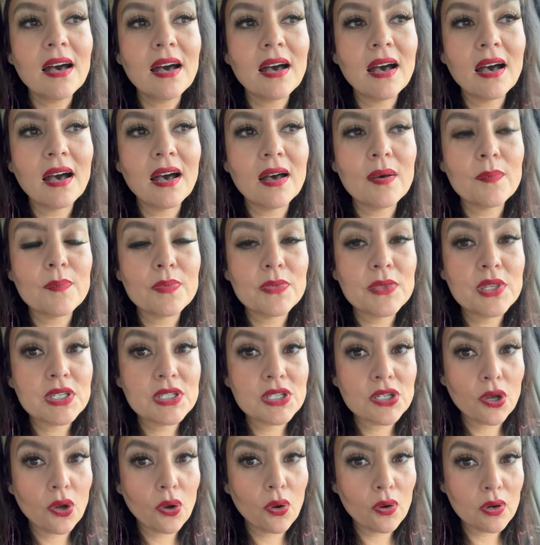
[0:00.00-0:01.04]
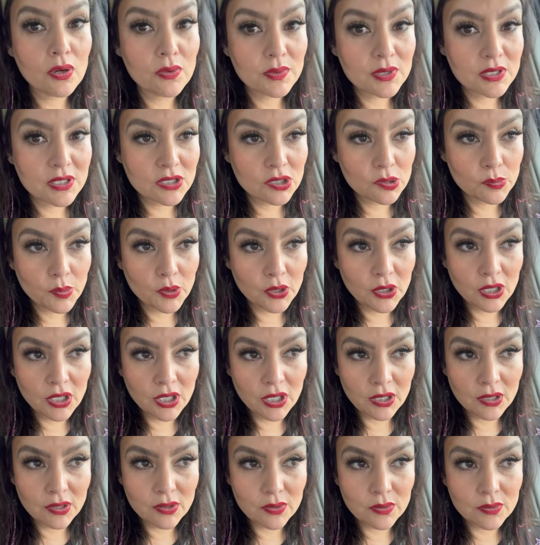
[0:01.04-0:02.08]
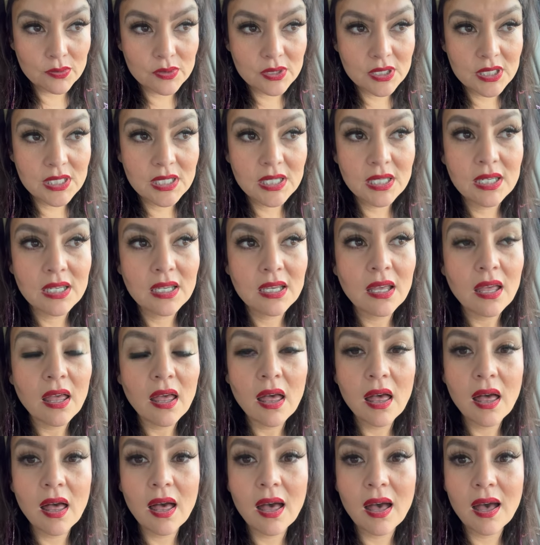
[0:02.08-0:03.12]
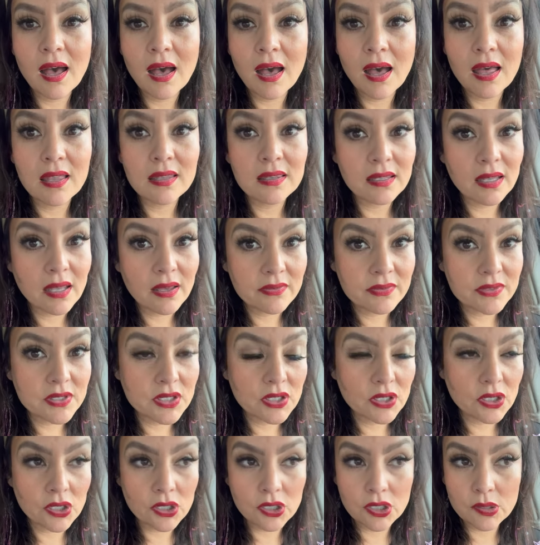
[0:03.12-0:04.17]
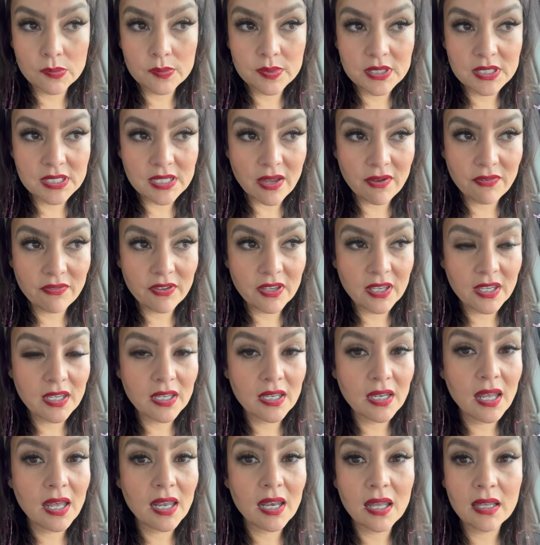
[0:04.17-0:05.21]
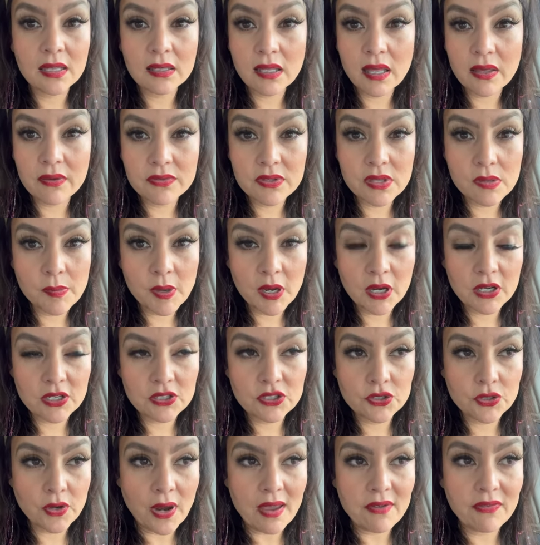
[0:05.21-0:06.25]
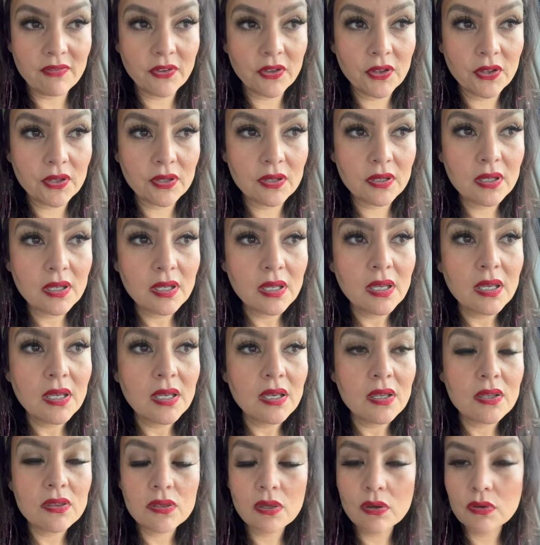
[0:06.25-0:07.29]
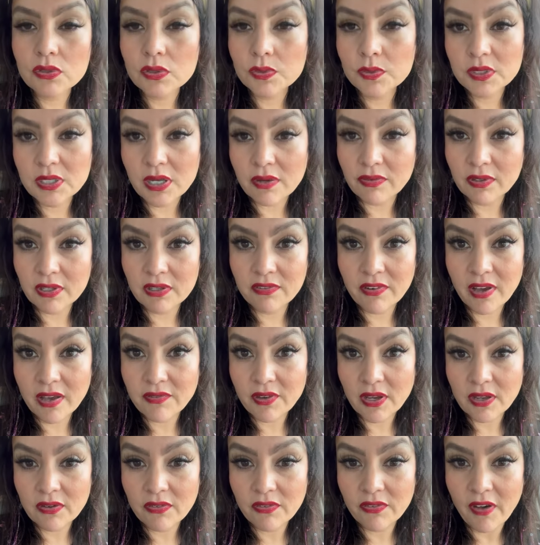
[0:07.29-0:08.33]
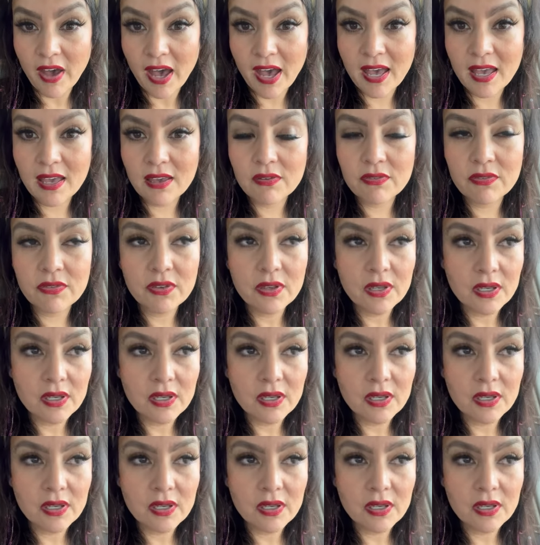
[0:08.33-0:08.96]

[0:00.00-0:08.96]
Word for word: The decor was super cute. I loved the herb stuffing and I loved the berry trifle. Those were definitely 5 out of 5.